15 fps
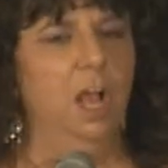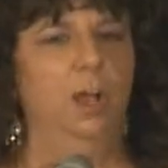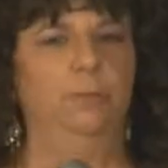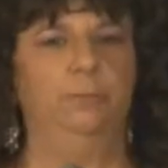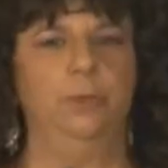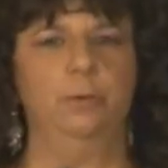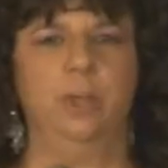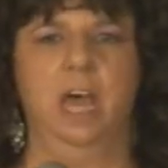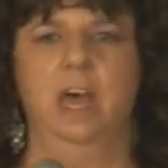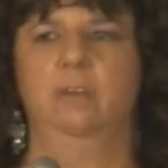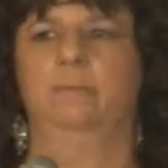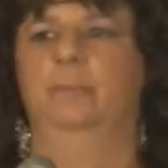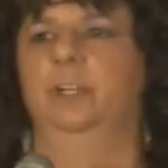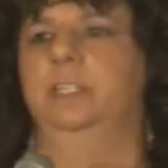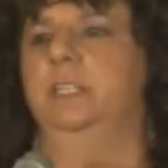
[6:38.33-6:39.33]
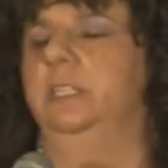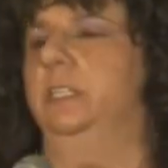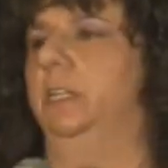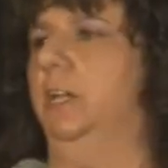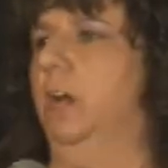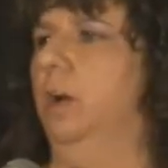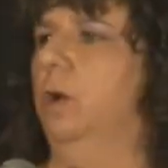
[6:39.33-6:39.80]
a few conferences
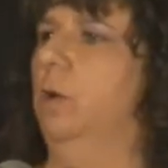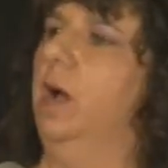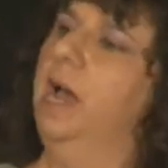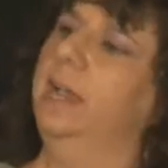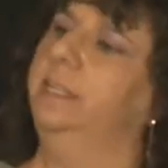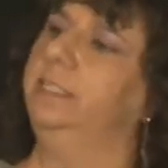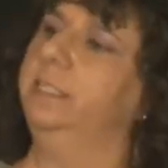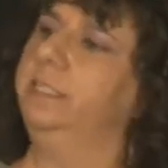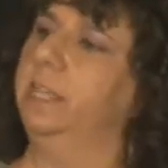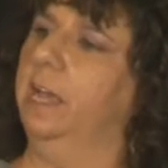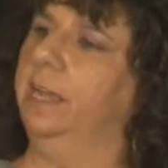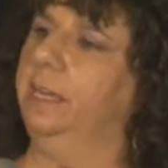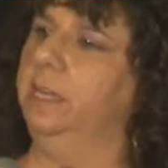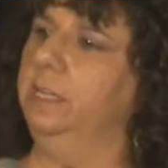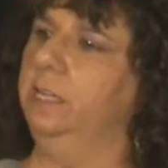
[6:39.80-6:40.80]
ago, I decided,